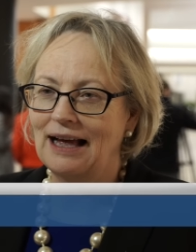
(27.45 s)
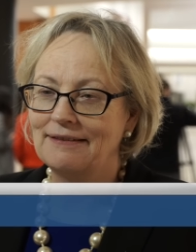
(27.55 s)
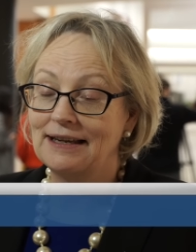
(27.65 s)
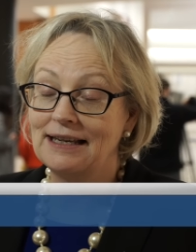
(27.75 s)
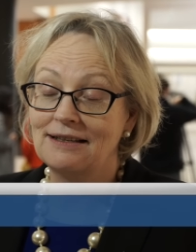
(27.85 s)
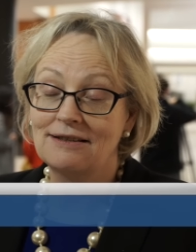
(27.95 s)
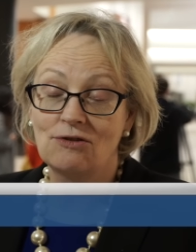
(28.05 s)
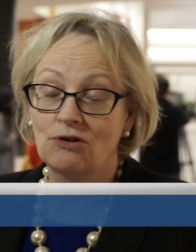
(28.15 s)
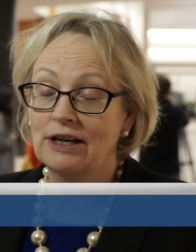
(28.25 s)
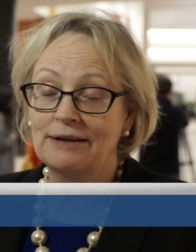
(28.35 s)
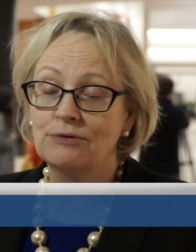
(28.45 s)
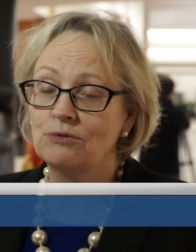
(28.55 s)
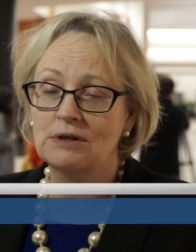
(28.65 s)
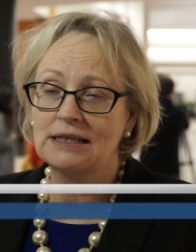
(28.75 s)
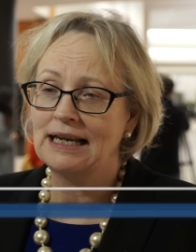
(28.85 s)
and they're not going
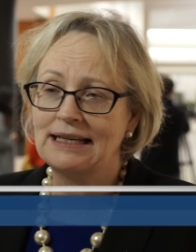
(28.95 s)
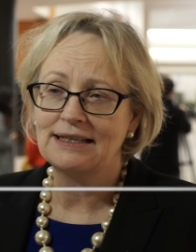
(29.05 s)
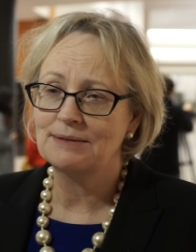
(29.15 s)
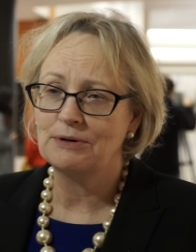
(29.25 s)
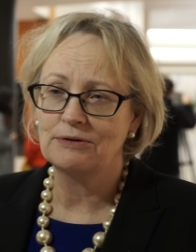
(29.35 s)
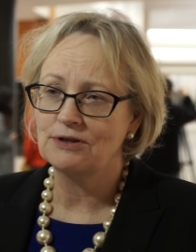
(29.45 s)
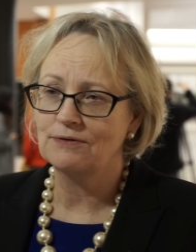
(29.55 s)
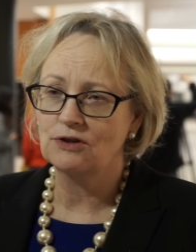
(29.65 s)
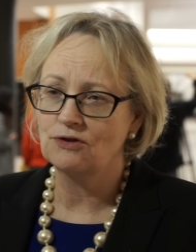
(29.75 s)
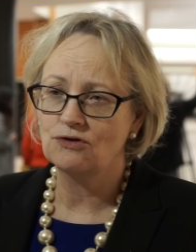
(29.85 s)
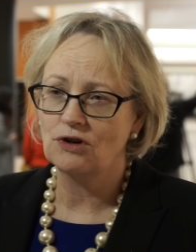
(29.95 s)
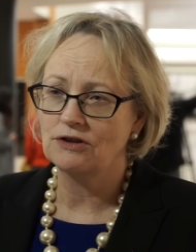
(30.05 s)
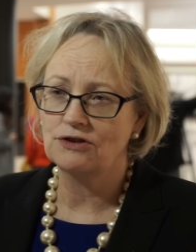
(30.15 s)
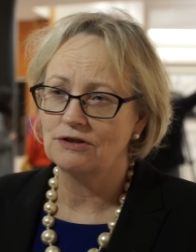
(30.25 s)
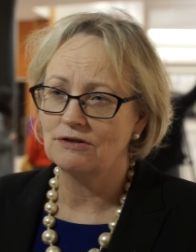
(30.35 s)
forward in any spirit of
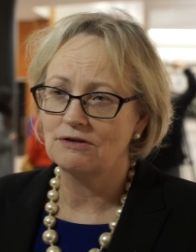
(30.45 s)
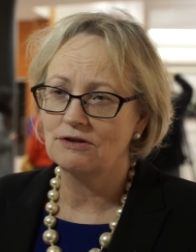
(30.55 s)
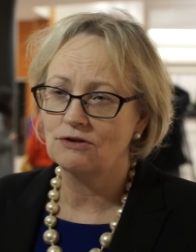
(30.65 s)
construction,